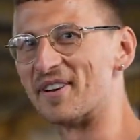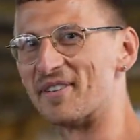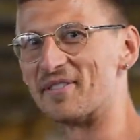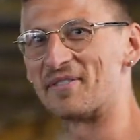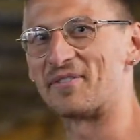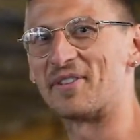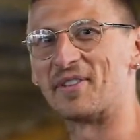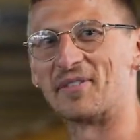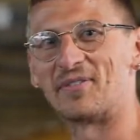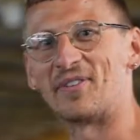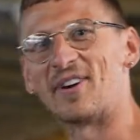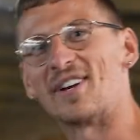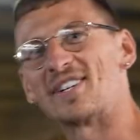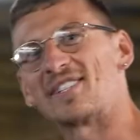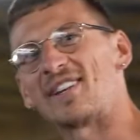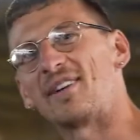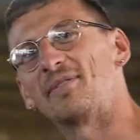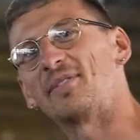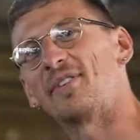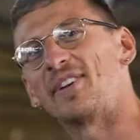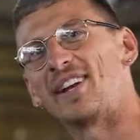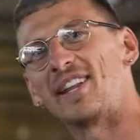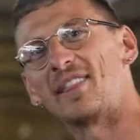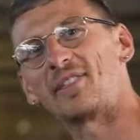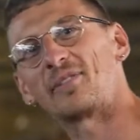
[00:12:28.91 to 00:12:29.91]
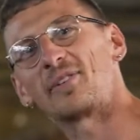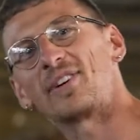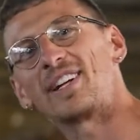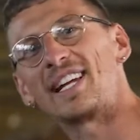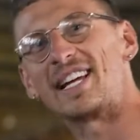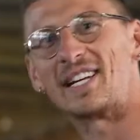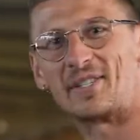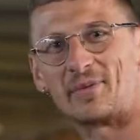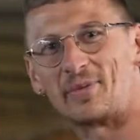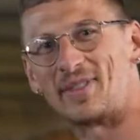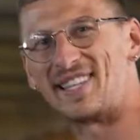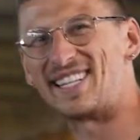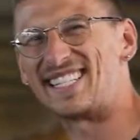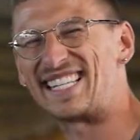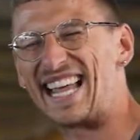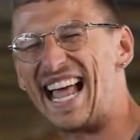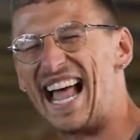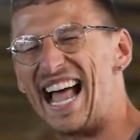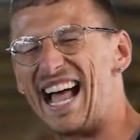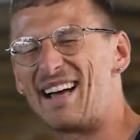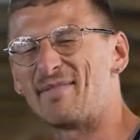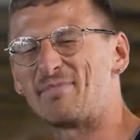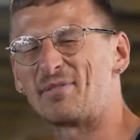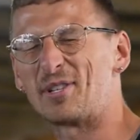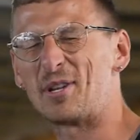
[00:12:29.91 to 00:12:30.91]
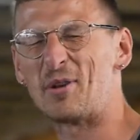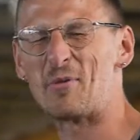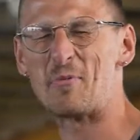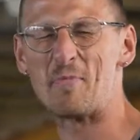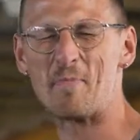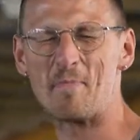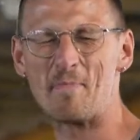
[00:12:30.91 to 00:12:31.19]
for the first time doing it in 3 years with this absolute